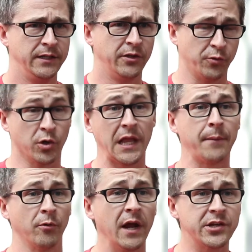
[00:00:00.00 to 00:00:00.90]
Through
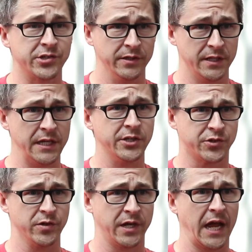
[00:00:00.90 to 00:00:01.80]
collaboration, the
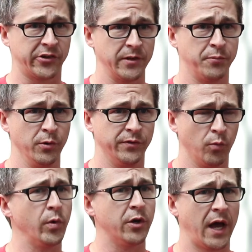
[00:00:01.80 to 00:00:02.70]
industry can actually prove that
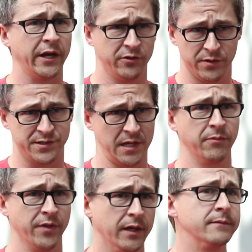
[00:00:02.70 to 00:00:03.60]
we know how to do the same
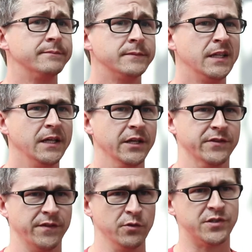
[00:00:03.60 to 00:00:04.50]
thing is
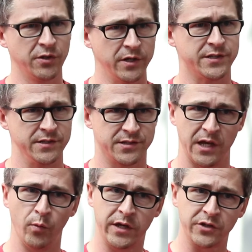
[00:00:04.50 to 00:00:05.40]
that the utilities can
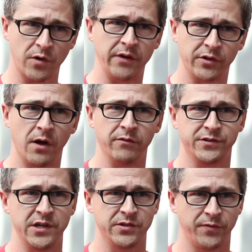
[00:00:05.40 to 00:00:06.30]
say, we can drive the
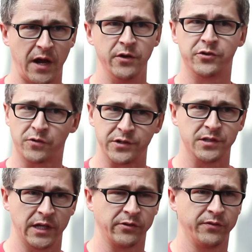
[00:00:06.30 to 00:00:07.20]
conversation for how you trust
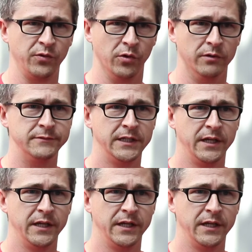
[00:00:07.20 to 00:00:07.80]
electric fuel.